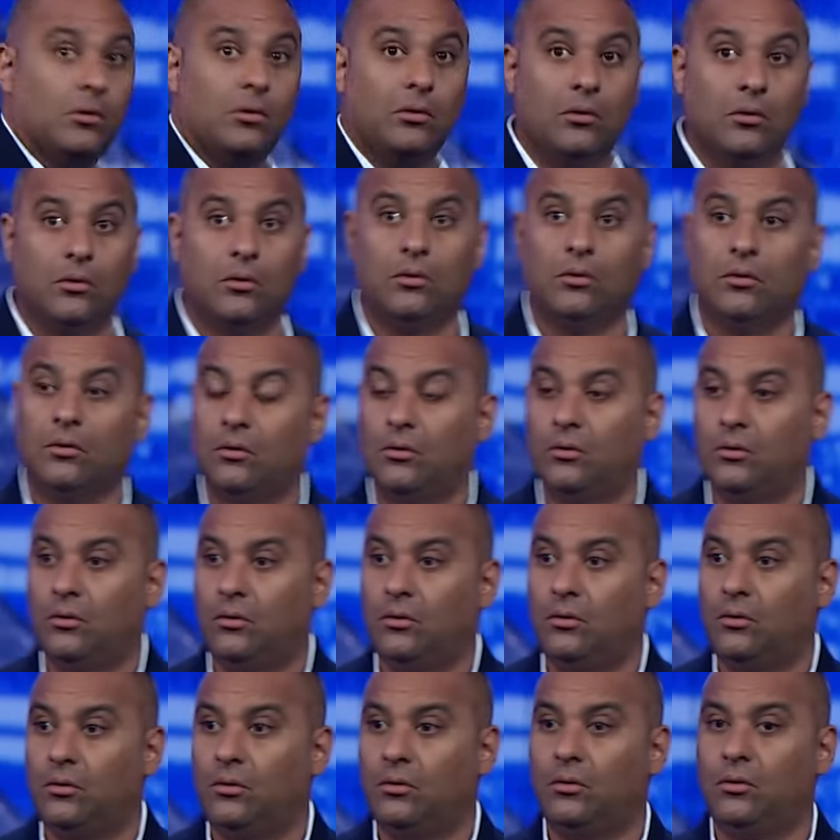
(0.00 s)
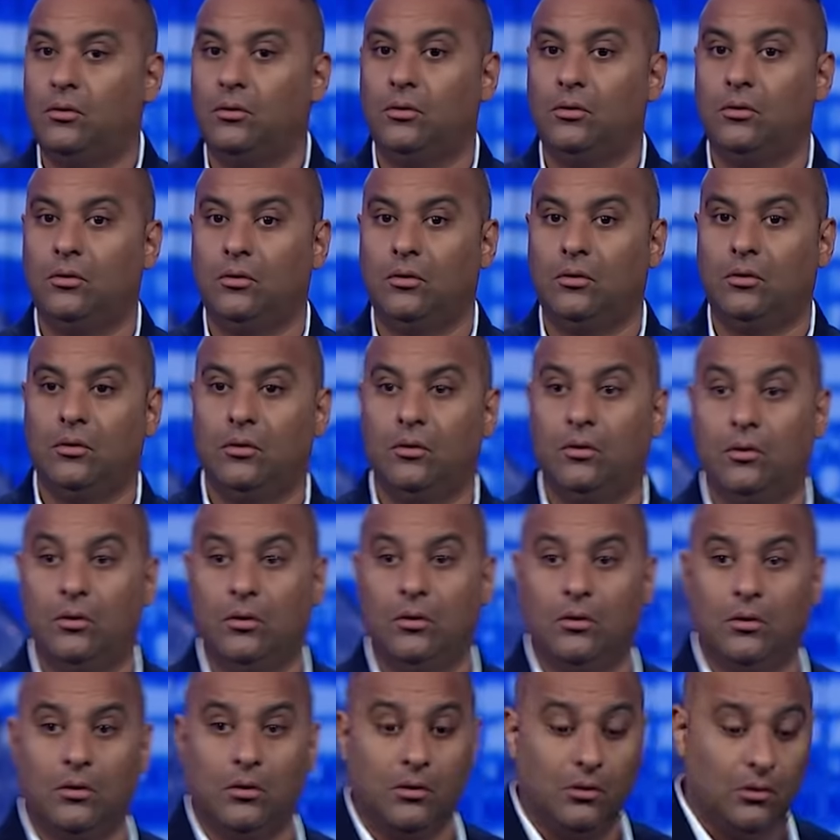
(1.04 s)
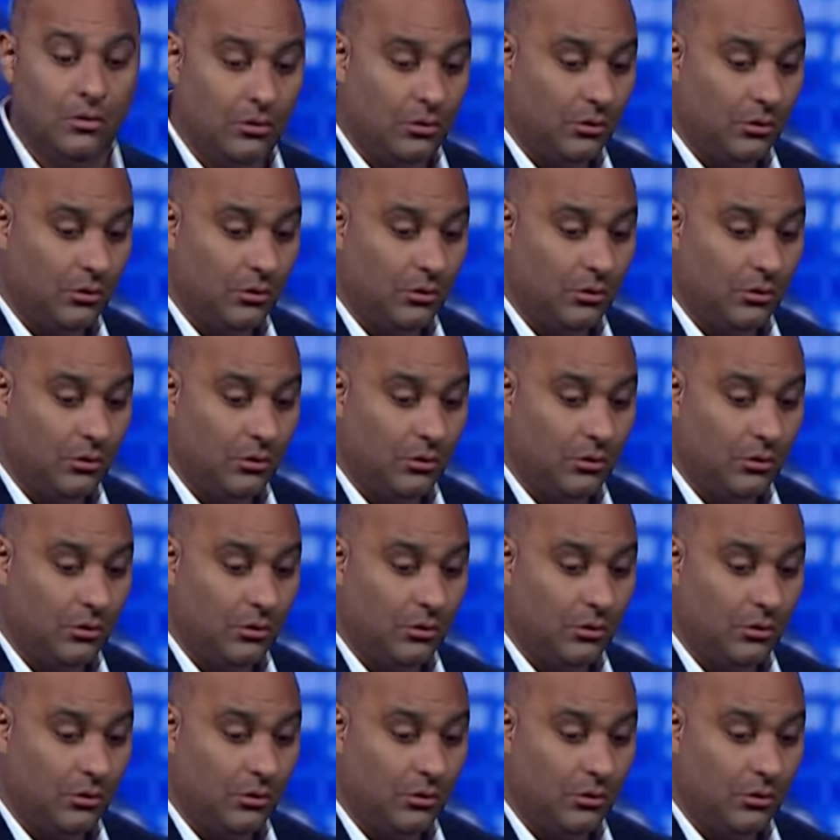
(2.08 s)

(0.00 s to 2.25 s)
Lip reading: Nobody speaks.